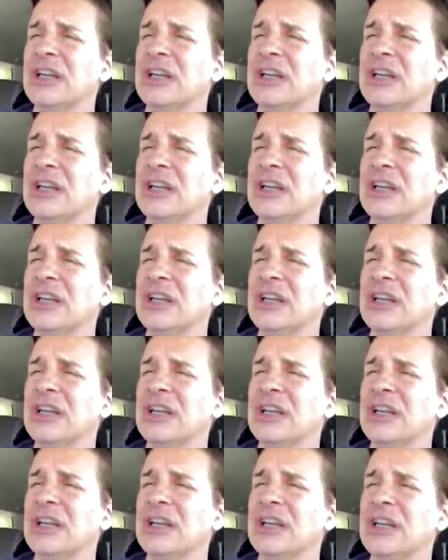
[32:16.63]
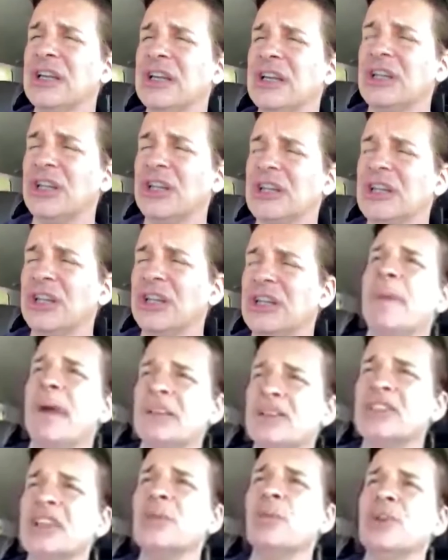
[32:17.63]
and
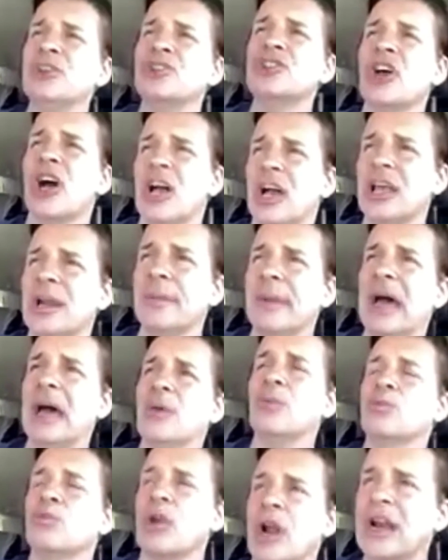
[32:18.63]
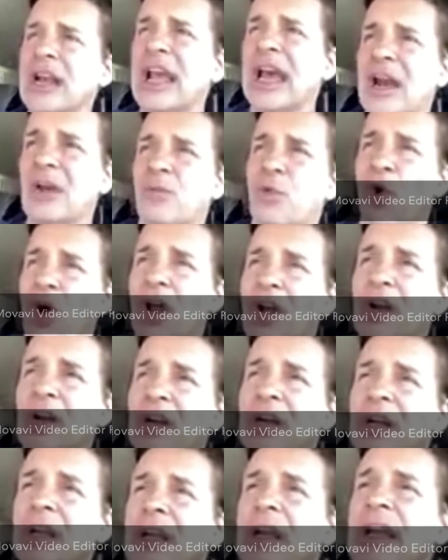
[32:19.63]
especially when you're talking about running out of
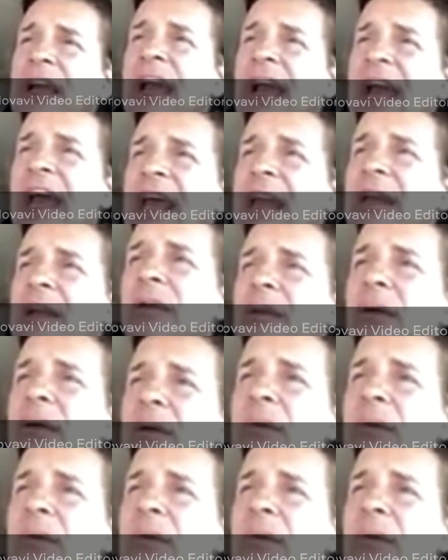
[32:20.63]
water and